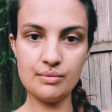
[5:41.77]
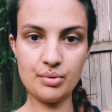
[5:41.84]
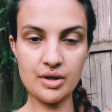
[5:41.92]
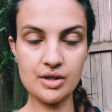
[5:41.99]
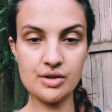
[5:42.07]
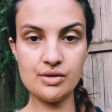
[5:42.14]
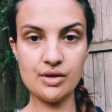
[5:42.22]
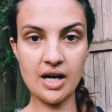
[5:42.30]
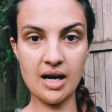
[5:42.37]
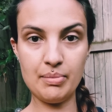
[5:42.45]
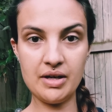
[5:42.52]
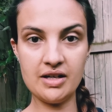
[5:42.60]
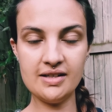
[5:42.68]
brings you
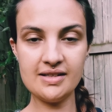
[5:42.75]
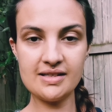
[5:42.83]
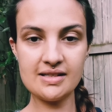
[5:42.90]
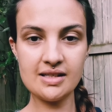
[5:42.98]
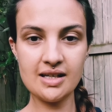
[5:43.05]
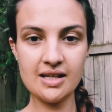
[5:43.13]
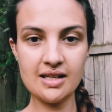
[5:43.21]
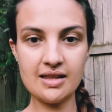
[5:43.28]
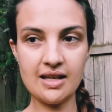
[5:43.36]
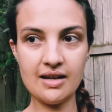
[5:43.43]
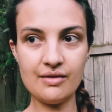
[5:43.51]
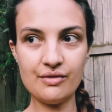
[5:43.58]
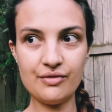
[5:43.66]
happiness,
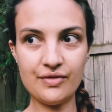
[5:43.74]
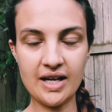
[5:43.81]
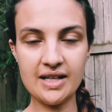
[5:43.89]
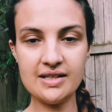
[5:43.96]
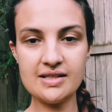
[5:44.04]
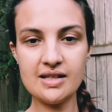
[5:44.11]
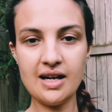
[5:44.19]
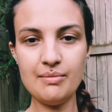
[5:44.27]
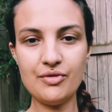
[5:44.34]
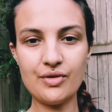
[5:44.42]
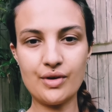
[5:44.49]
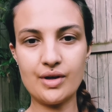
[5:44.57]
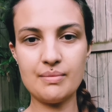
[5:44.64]
then find time
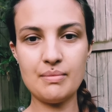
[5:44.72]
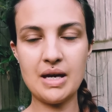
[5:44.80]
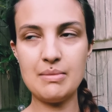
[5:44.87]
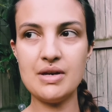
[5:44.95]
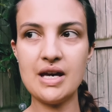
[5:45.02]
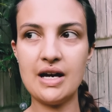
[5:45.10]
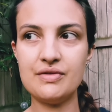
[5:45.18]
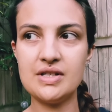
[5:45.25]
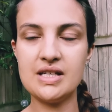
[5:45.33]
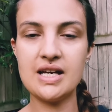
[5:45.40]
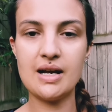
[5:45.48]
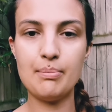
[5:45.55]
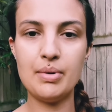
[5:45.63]
for it. Maybe you have to
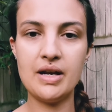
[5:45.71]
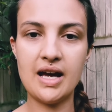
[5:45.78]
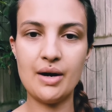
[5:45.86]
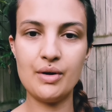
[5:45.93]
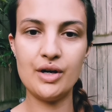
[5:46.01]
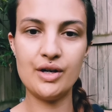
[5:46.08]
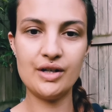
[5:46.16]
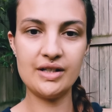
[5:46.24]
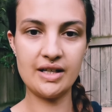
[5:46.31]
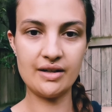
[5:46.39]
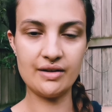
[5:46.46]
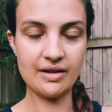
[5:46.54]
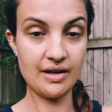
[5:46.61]
get up an hour
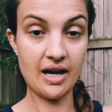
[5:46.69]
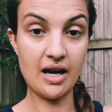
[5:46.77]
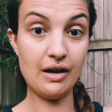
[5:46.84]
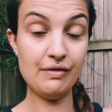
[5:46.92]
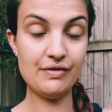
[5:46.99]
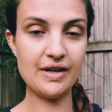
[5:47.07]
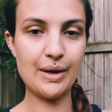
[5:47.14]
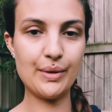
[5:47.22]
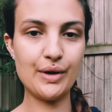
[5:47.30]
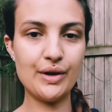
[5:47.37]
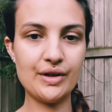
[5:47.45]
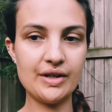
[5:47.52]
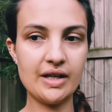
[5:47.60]
earlier, half an hour
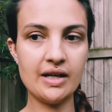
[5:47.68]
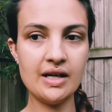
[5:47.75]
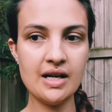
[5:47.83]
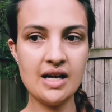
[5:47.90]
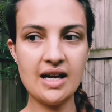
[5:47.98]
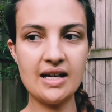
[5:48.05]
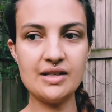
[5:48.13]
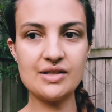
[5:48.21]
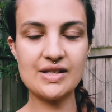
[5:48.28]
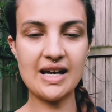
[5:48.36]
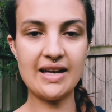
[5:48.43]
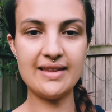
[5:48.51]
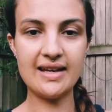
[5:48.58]
earlier, and
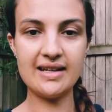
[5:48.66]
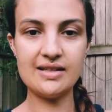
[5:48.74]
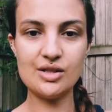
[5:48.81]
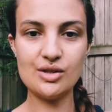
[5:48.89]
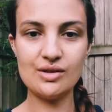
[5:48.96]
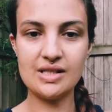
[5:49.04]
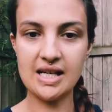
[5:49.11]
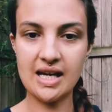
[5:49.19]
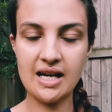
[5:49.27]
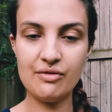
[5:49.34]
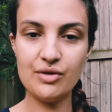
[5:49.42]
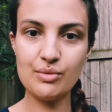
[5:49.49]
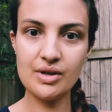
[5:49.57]
just add that into your day.
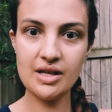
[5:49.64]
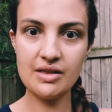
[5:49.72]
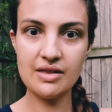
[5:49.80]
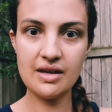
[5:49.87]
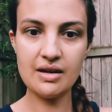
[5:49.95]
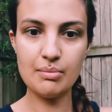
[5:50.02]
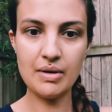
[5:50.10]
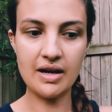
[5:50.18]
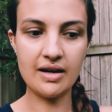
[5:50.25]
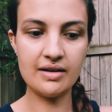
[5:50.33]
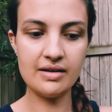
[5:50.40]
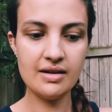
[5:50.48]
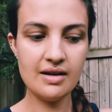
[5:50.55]
If you really think
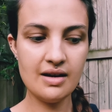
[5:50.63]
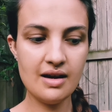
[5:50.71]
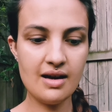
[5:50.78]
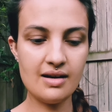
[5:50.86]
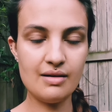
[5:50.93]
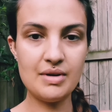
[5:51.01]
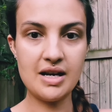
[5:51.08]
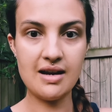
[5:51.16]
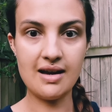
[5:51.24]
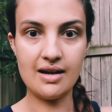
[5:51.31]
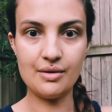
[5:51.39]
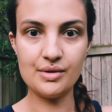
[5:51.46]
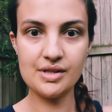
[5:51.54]
about how many
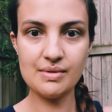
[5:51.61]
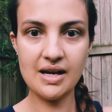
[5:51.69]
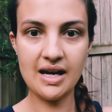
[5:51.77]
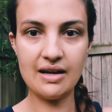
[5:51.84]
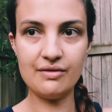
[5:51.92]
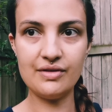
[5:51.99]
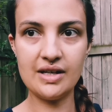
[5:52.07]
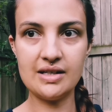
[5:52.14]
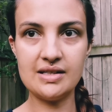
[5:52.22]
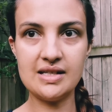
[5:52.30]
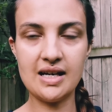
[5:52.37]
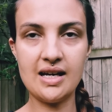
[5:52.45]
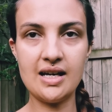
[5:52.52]
hours we have in a
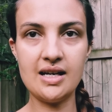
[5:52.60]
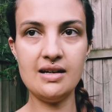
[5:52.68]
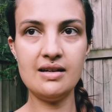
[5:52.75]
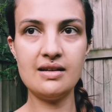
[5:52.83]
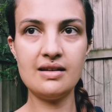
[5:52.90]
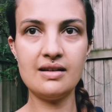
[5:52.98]
day,